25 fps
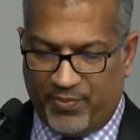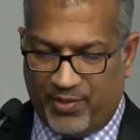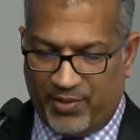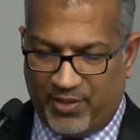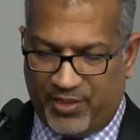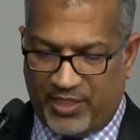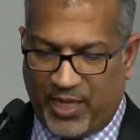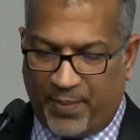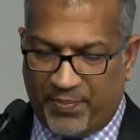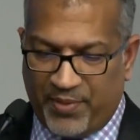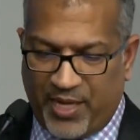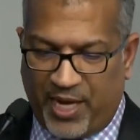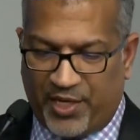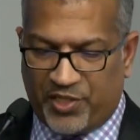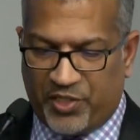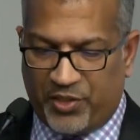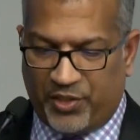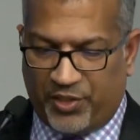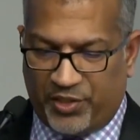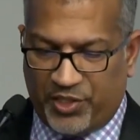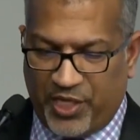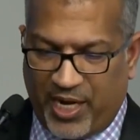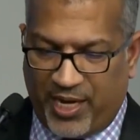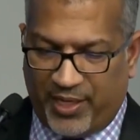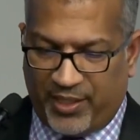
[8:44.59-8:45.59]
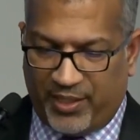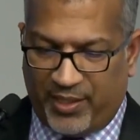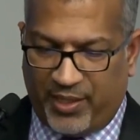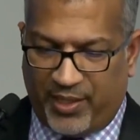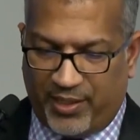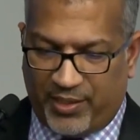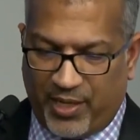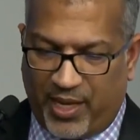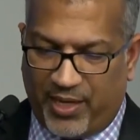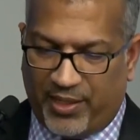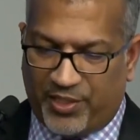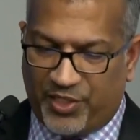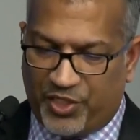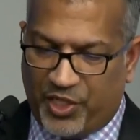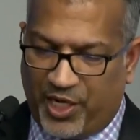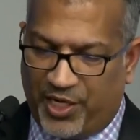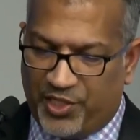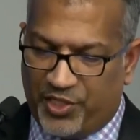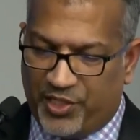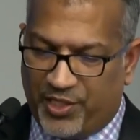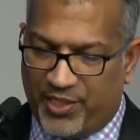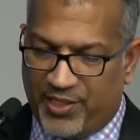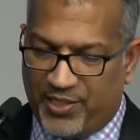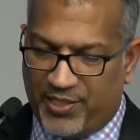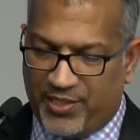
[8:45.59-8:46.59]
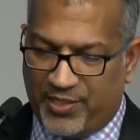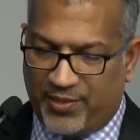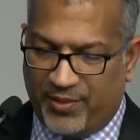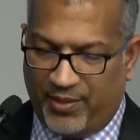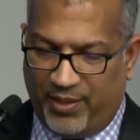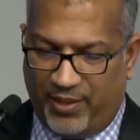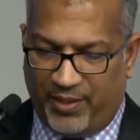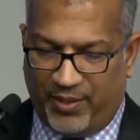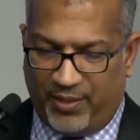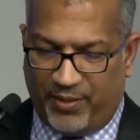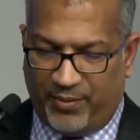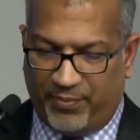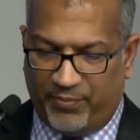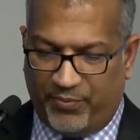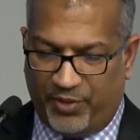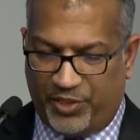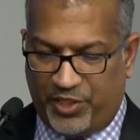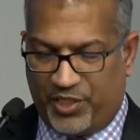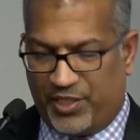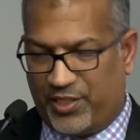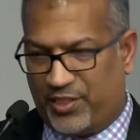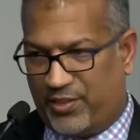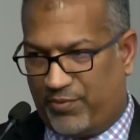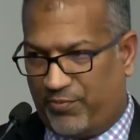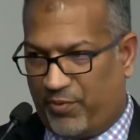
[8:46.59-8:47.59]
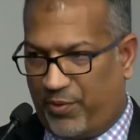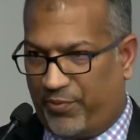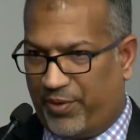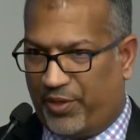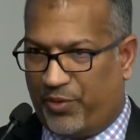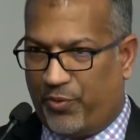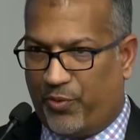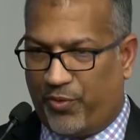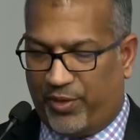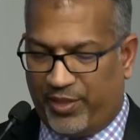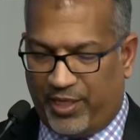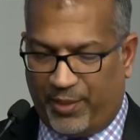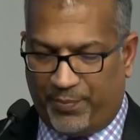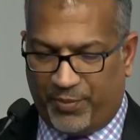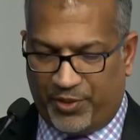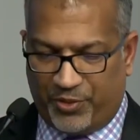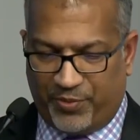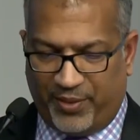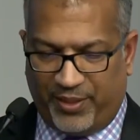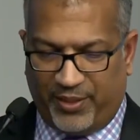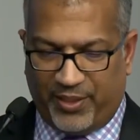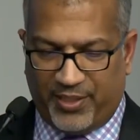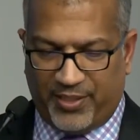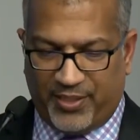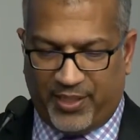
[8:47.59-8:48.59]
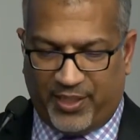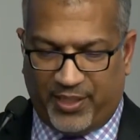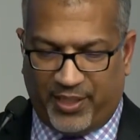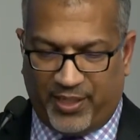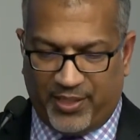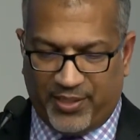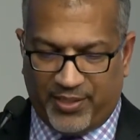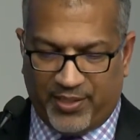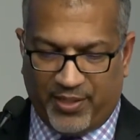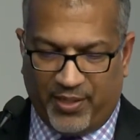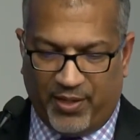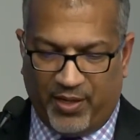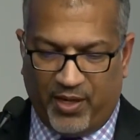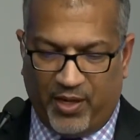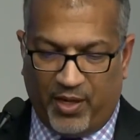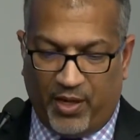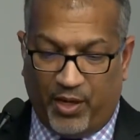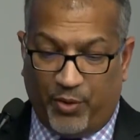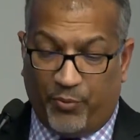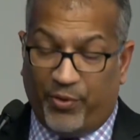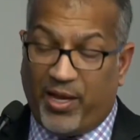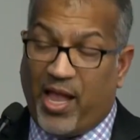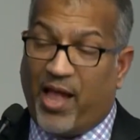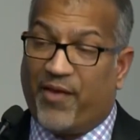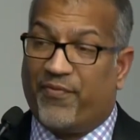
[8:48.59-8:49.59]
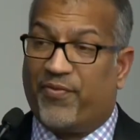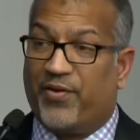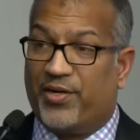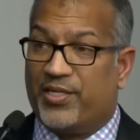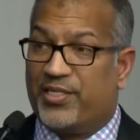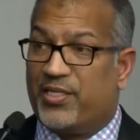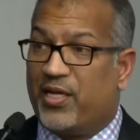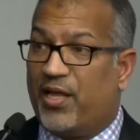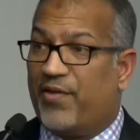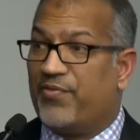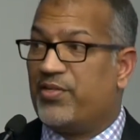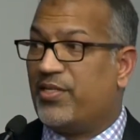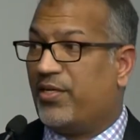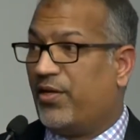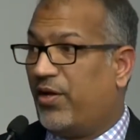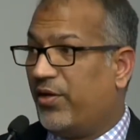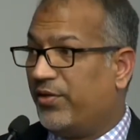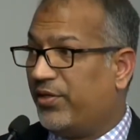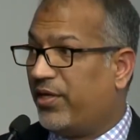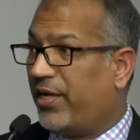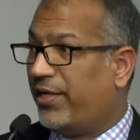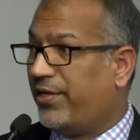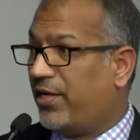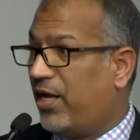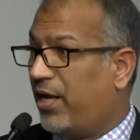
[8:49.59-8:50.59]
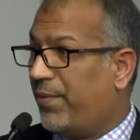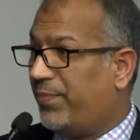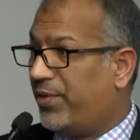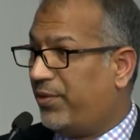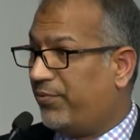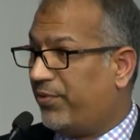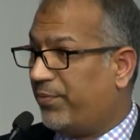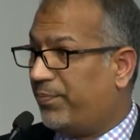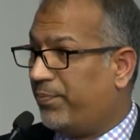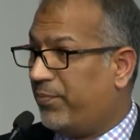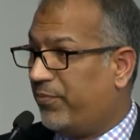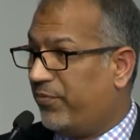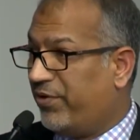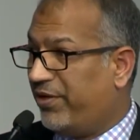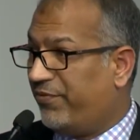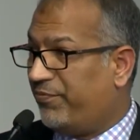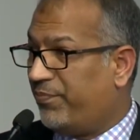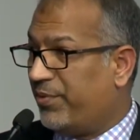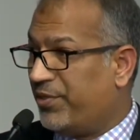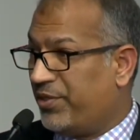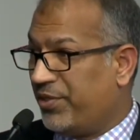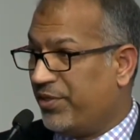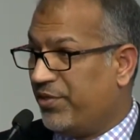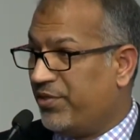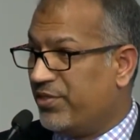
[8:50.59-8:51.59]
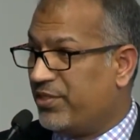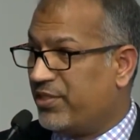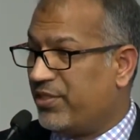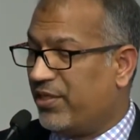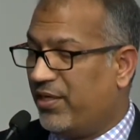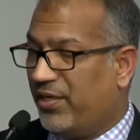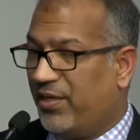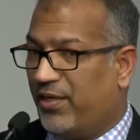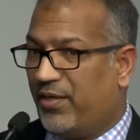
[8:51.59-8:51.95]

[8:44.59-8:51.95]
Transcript: Subnational exchanges, which is what we coordinate between the cities. We have ourselves an online hub that we've produced.